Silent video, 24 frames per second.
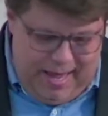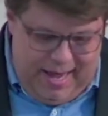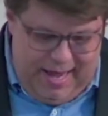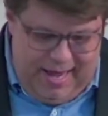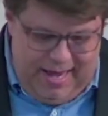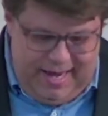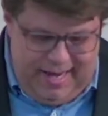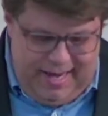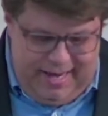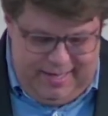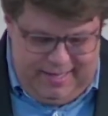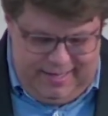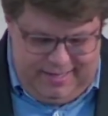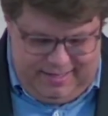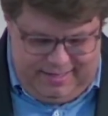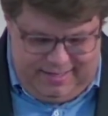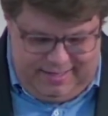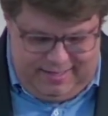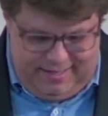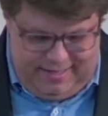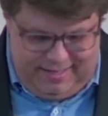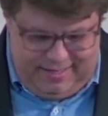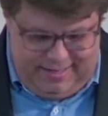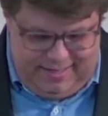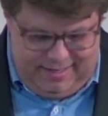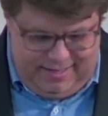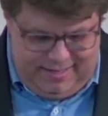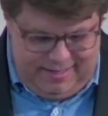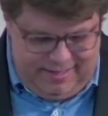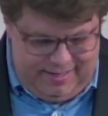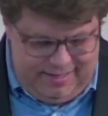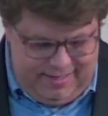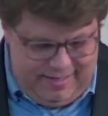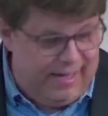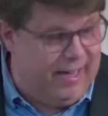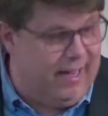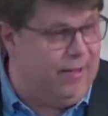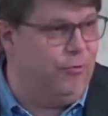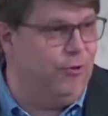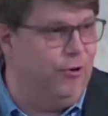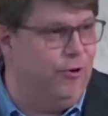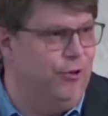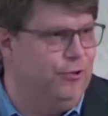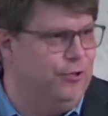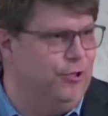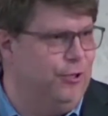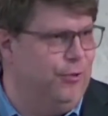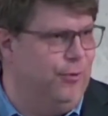And I would
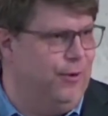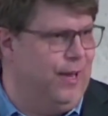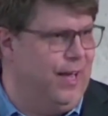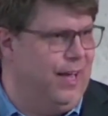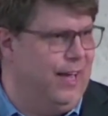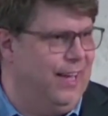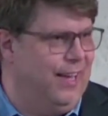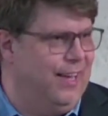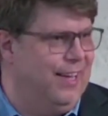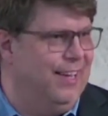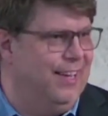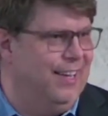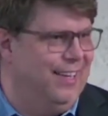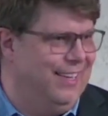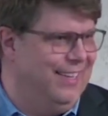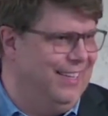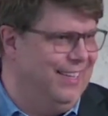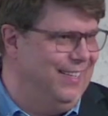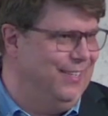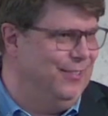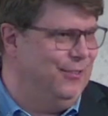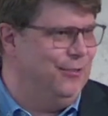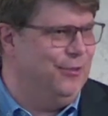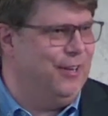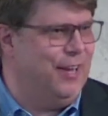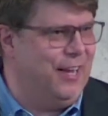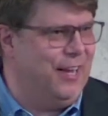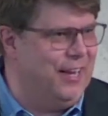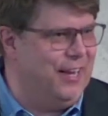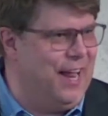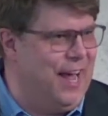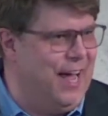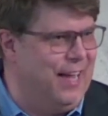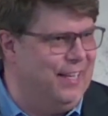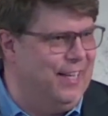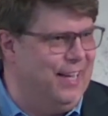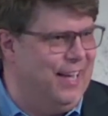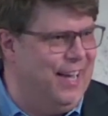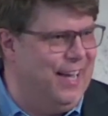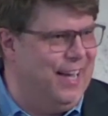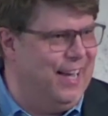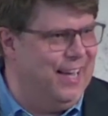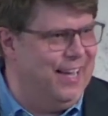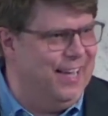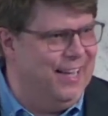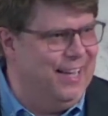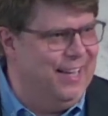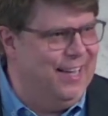also like to thank Nadia
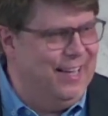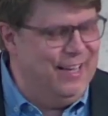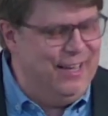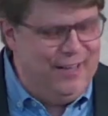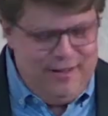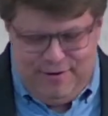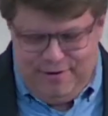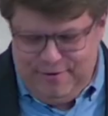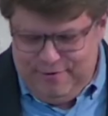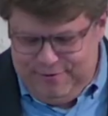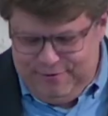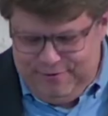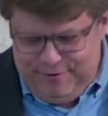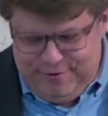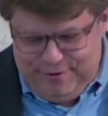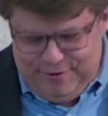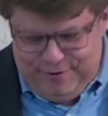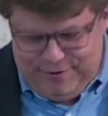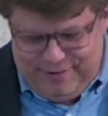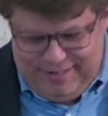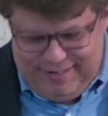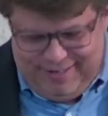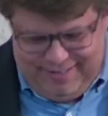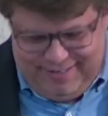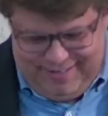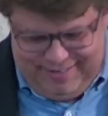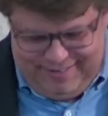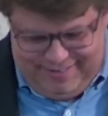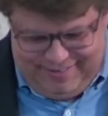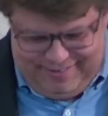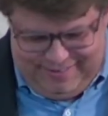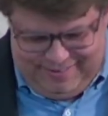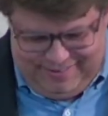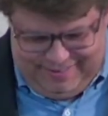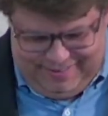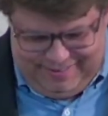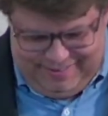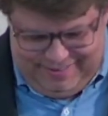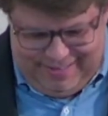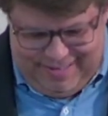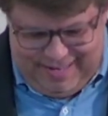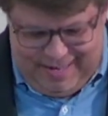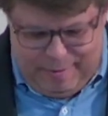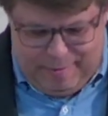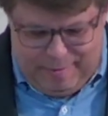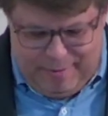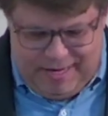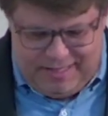for
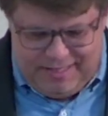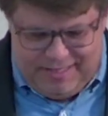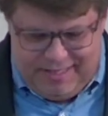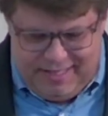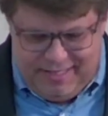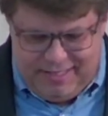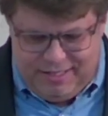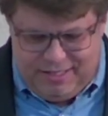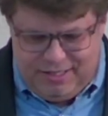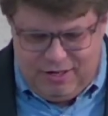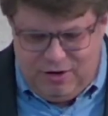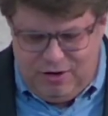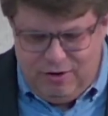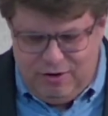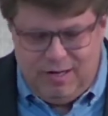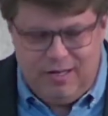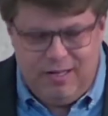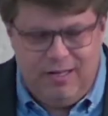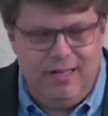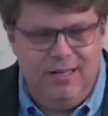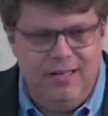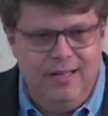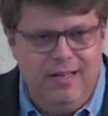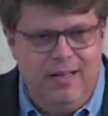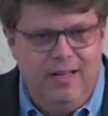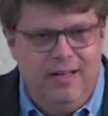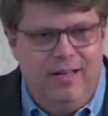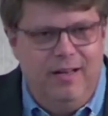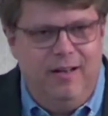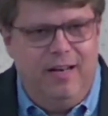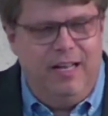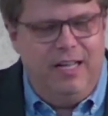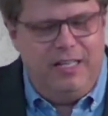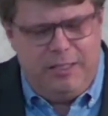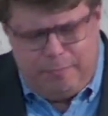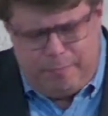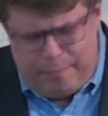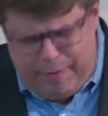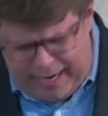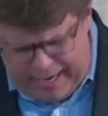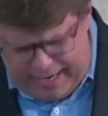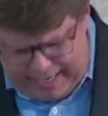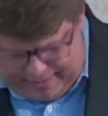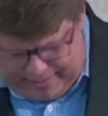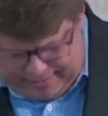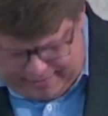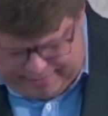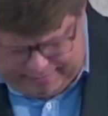the amazing song. Let's
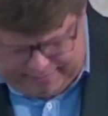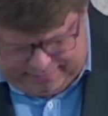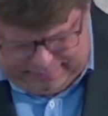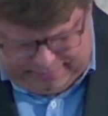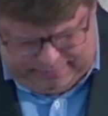pray.